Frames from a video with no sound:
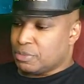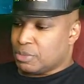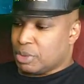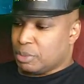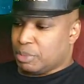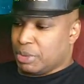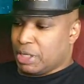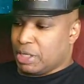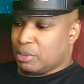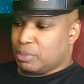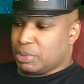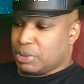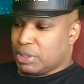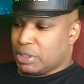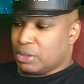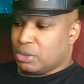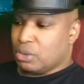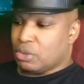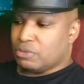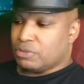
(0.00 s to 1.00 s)
The band
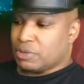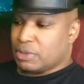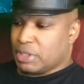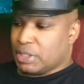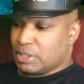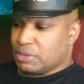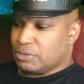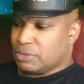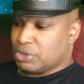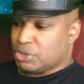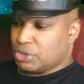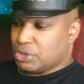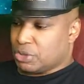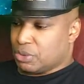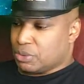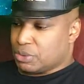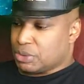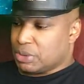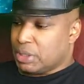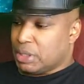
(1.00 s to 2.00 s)
played over 100
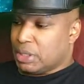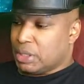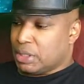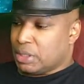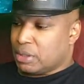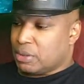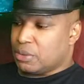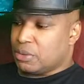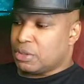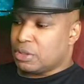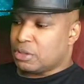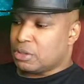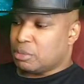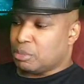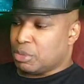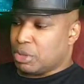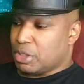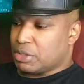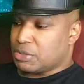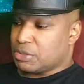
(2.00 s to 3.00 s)
shows, including the
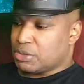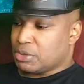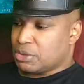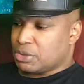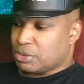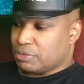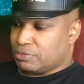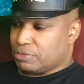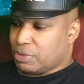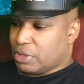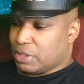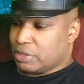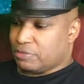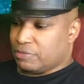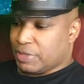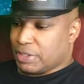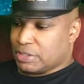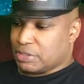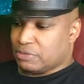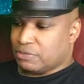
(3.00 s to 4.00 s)
Monsters of Rock
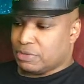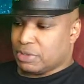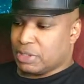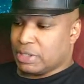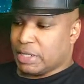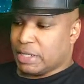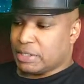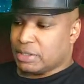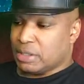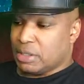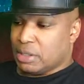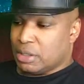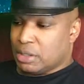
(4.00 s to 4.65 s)
Festival at